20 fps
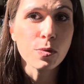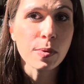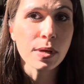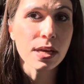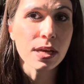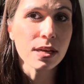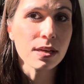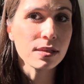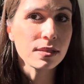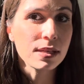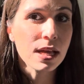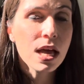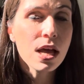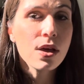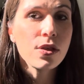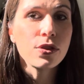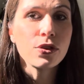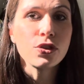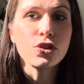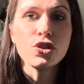because
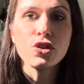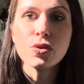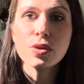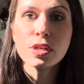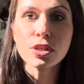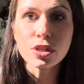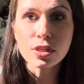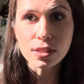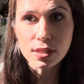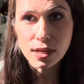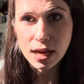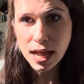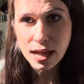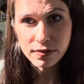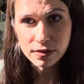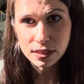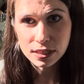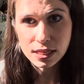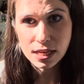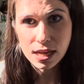the student doesn't have
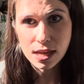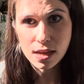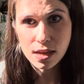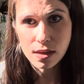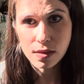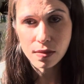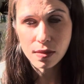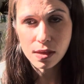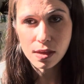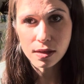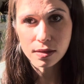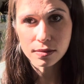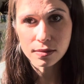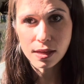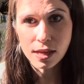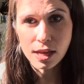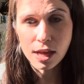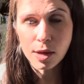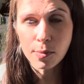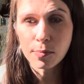to take the
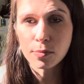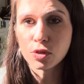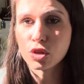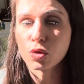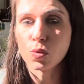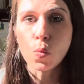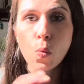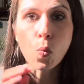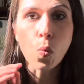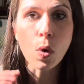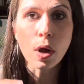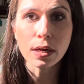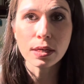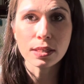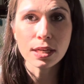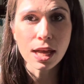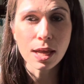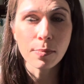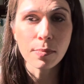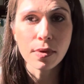exam just one
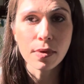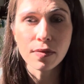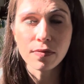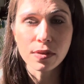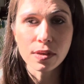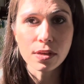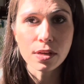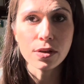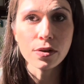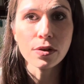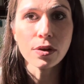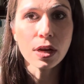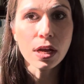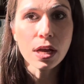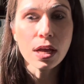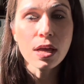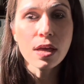time of the year.